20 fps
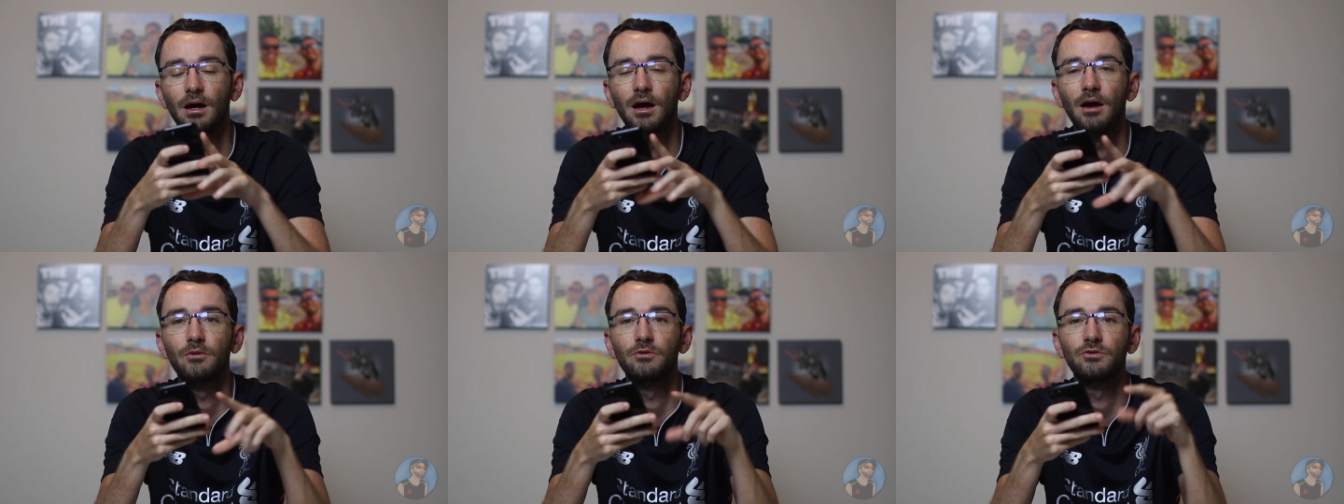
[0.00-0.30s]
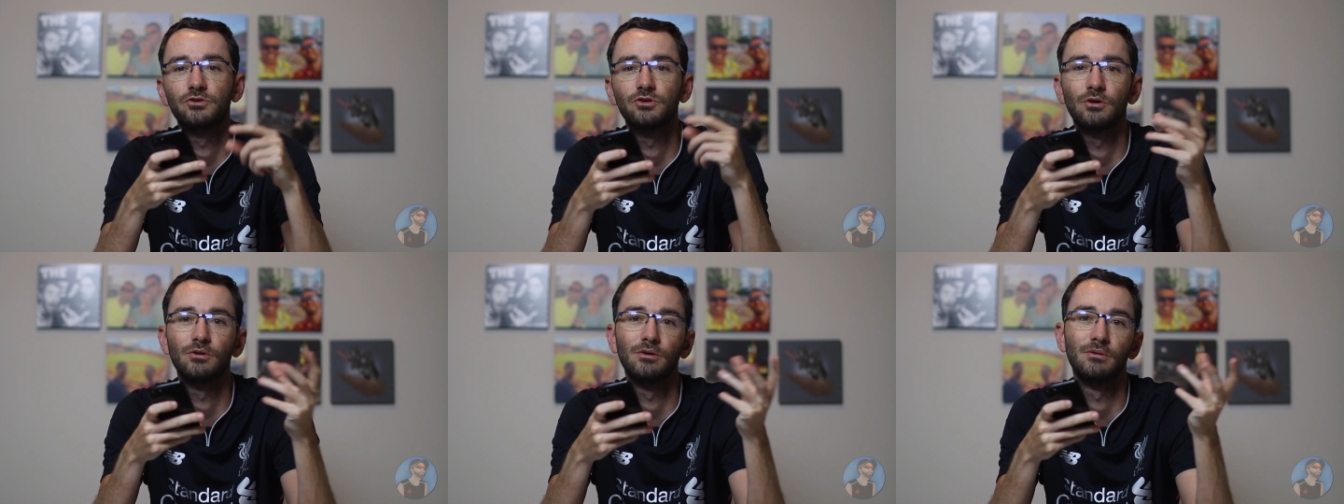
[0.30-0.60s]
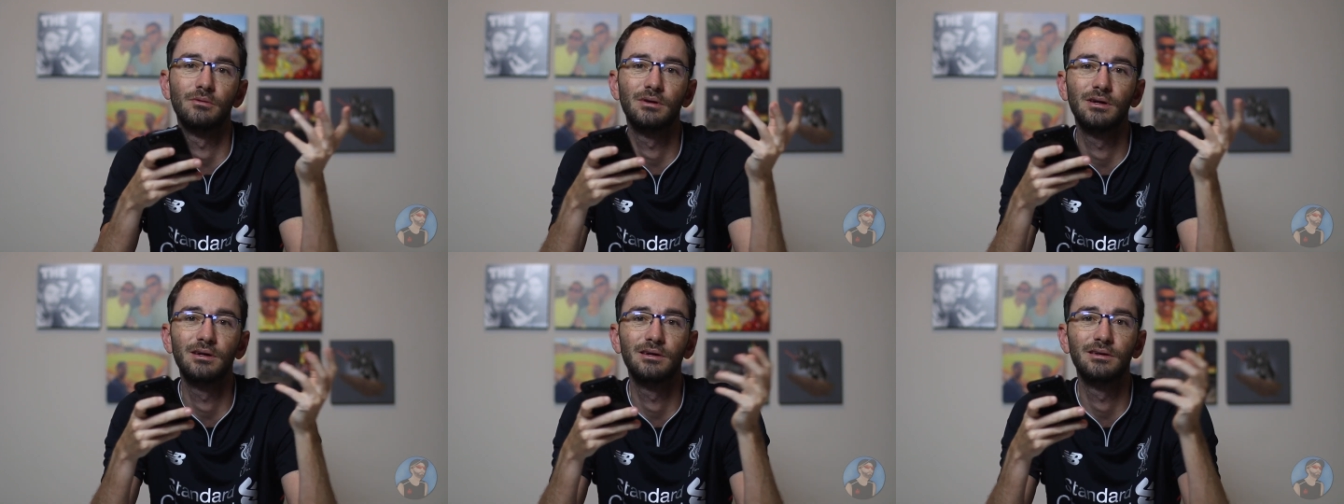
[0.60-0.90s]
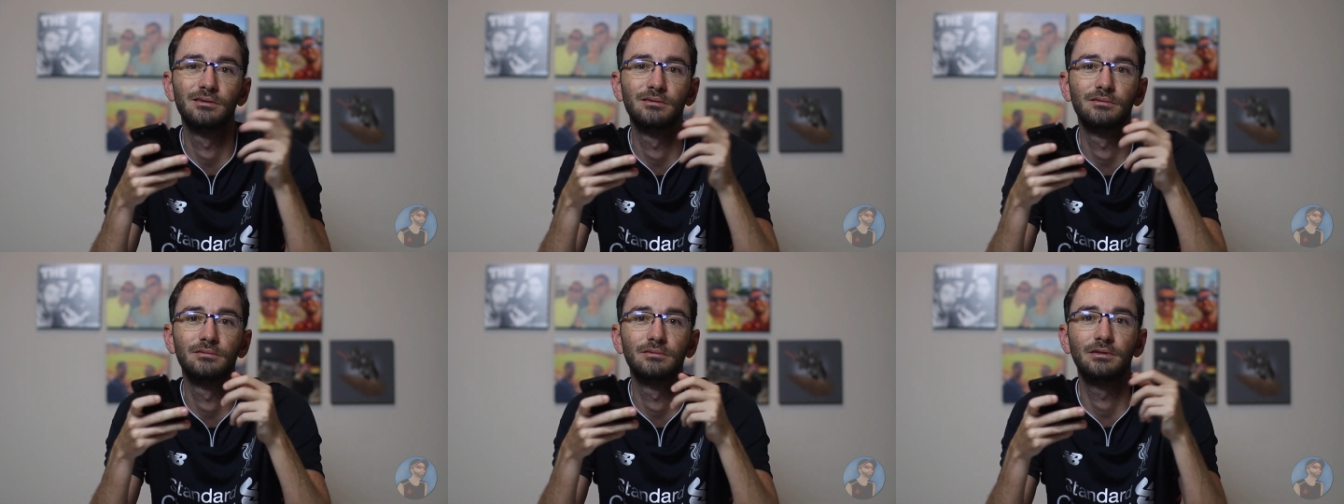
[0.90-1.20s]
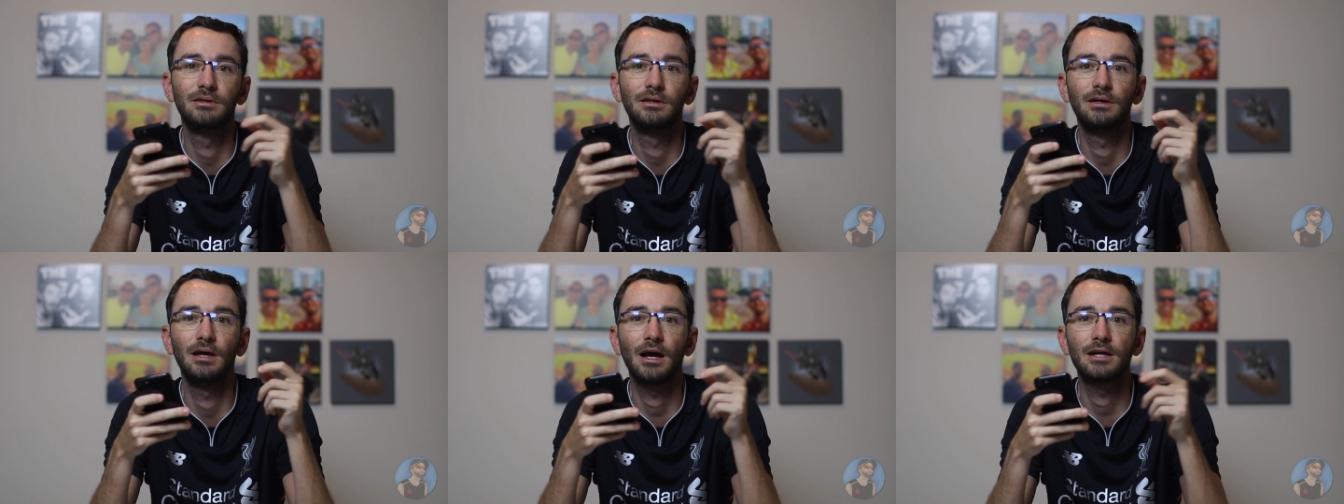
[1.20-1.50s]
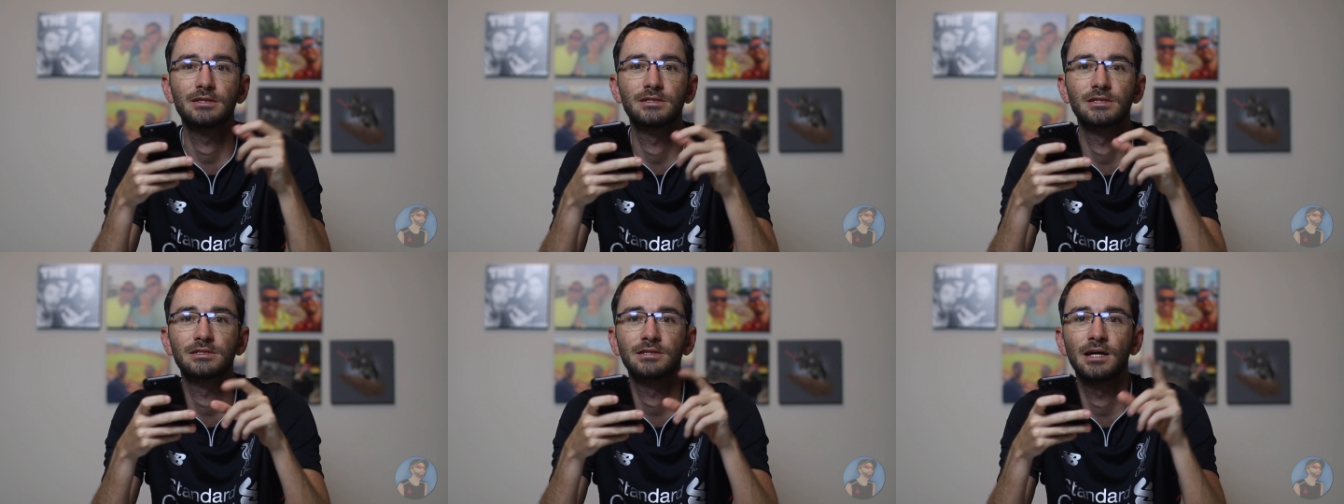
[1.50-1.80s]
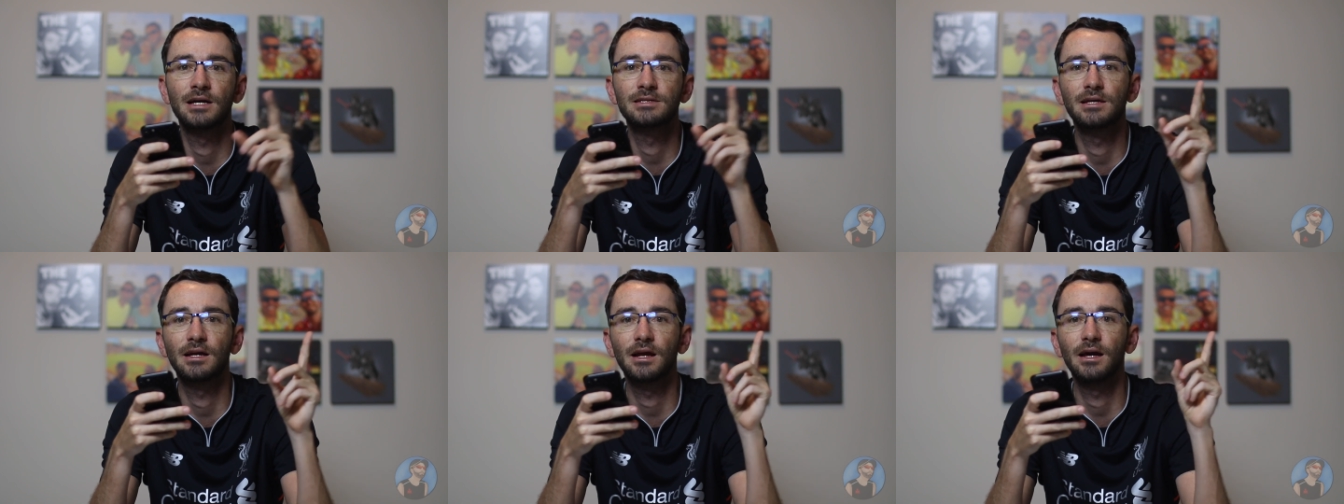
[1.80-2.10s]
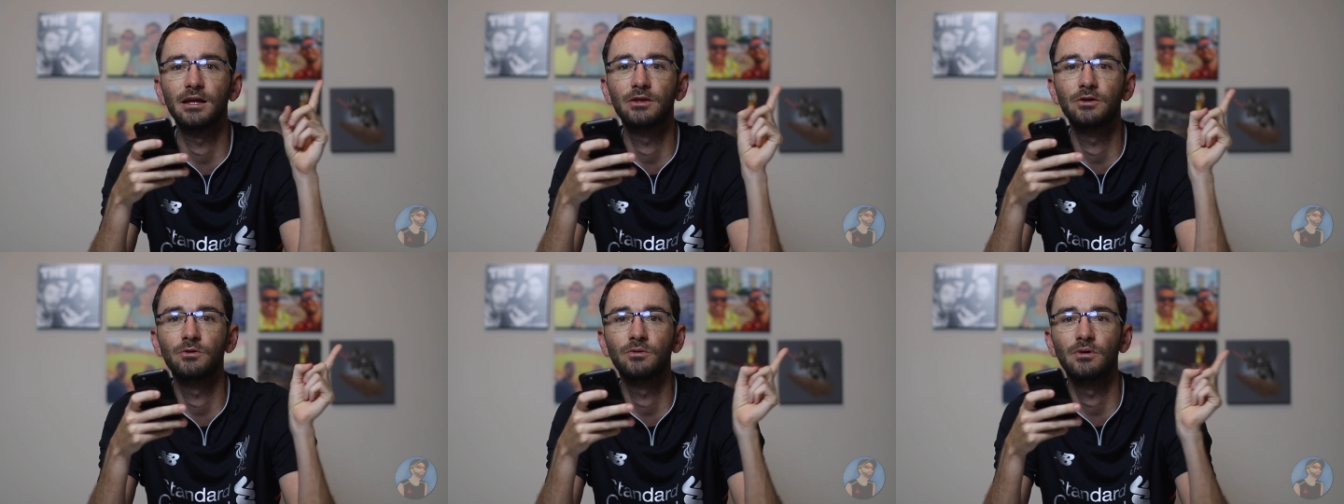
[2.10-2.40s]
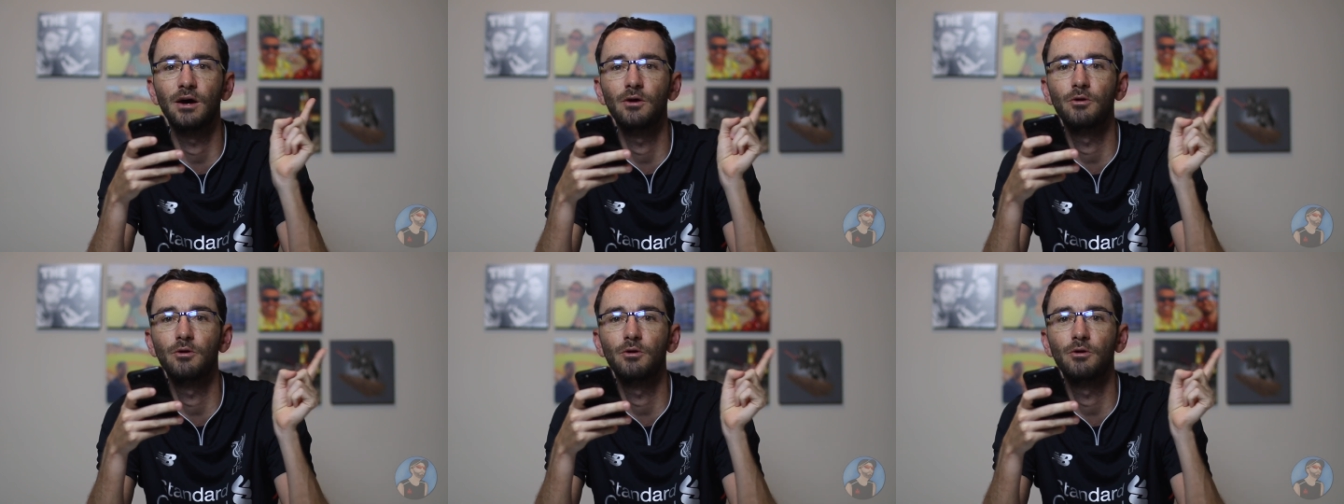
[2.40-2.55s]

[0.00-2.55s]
I will show the exercise that I do.